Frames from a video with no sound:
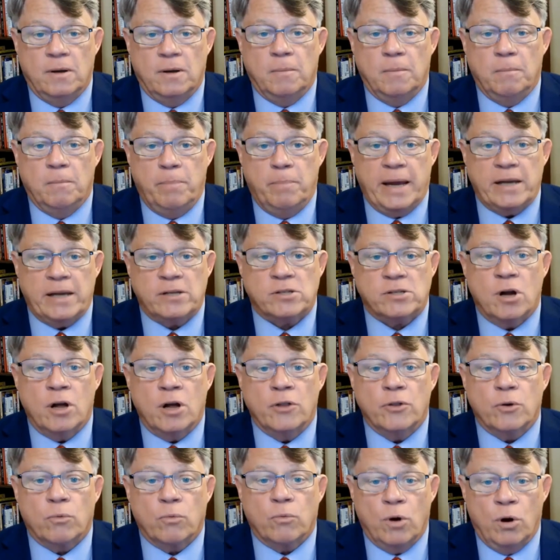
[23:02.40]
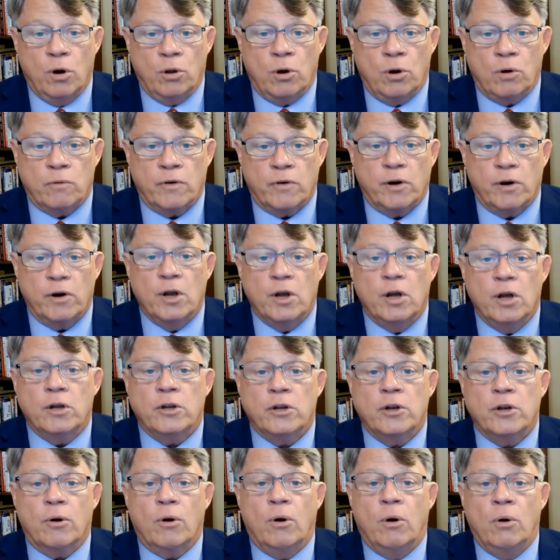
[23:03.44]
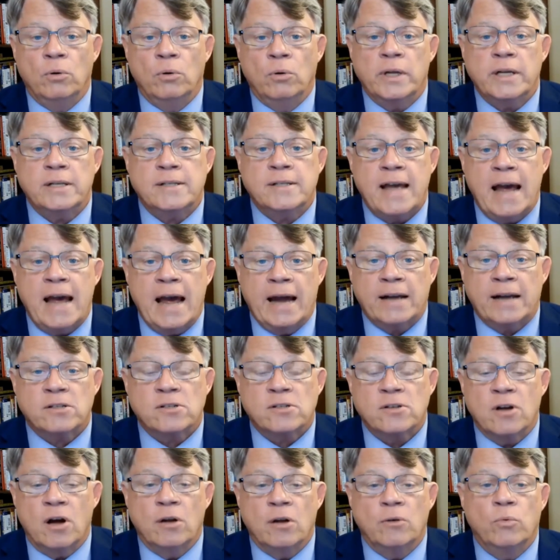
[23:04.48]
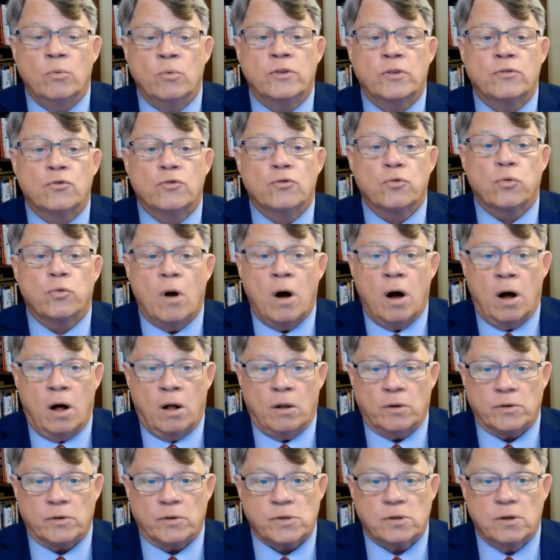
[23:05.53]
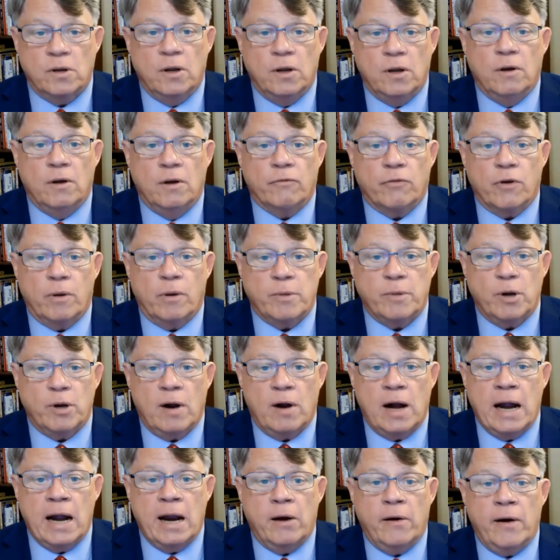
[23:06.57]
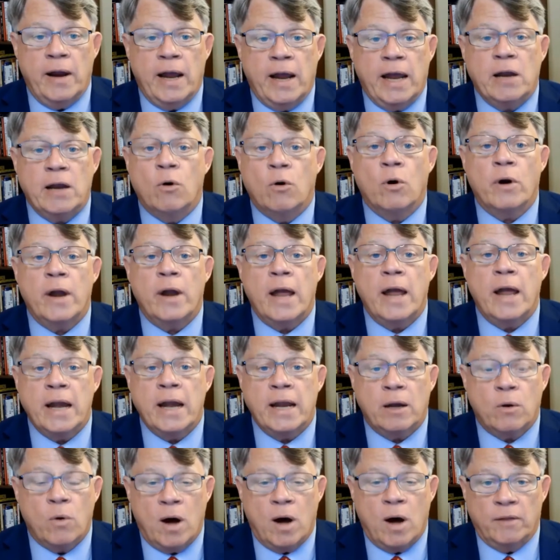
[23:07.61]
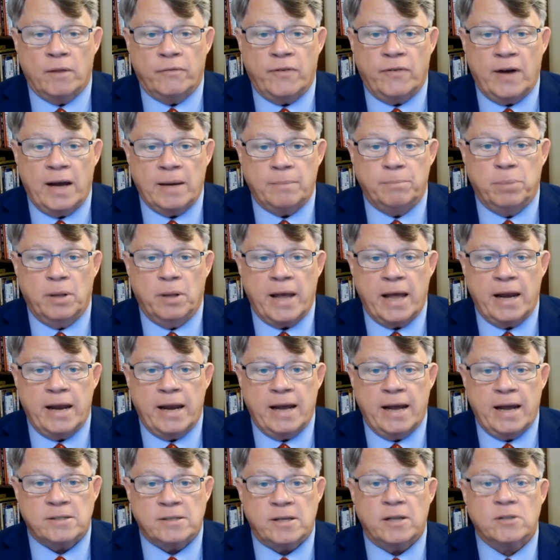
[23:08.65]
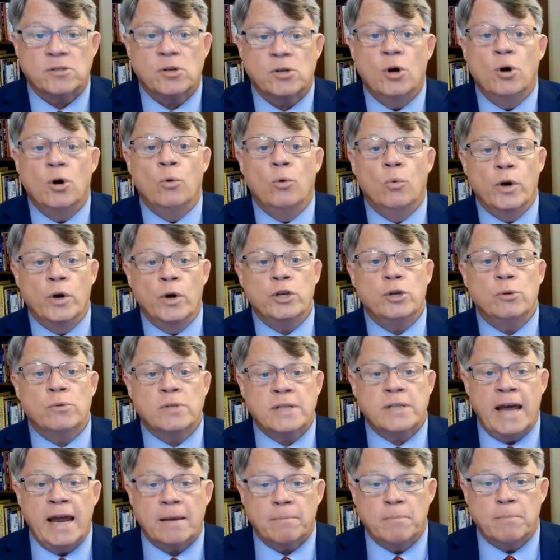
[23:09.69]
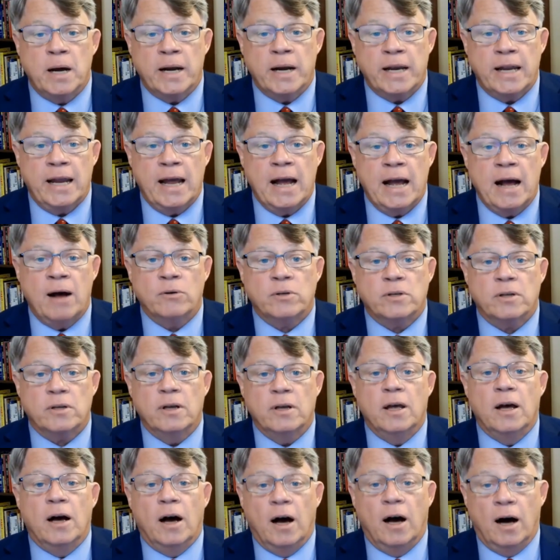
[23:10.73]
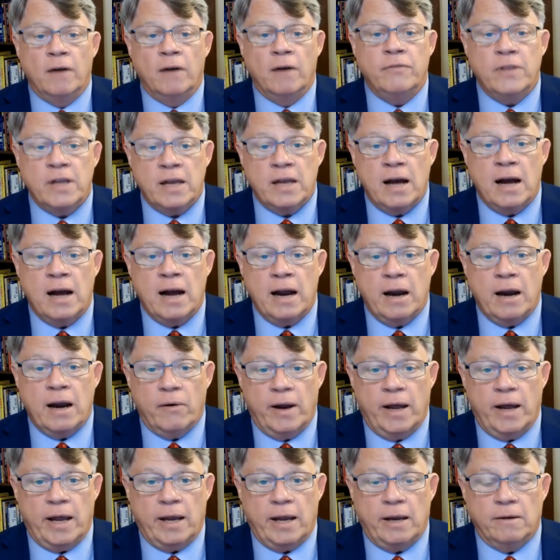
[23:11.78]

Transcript: based on the rollover. You're only taxed on withdrawals from your IRA or any qualified plan assets when you take money out of the IRA.